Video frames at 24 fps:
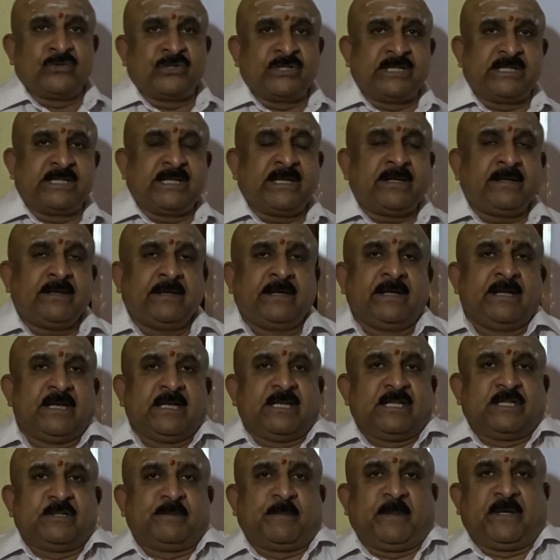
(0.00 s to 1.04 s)
house is a
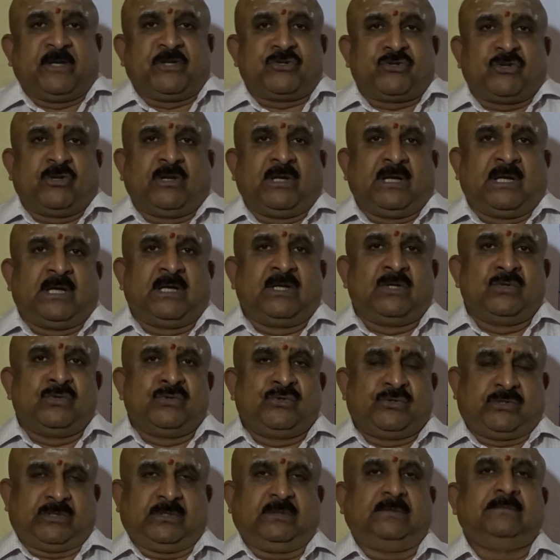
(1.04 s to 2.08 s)
spiritual
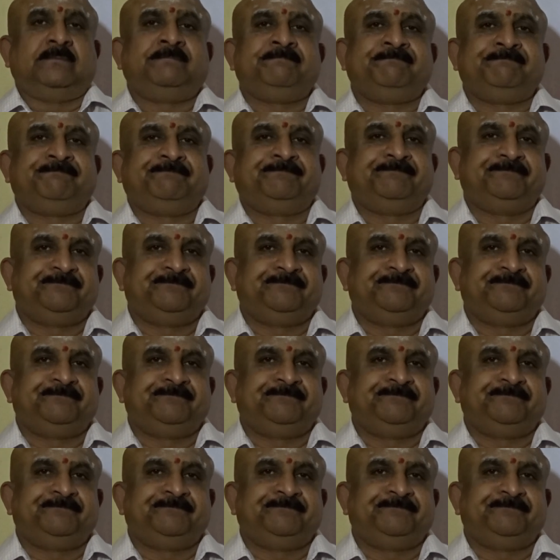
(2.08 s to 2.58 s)
house,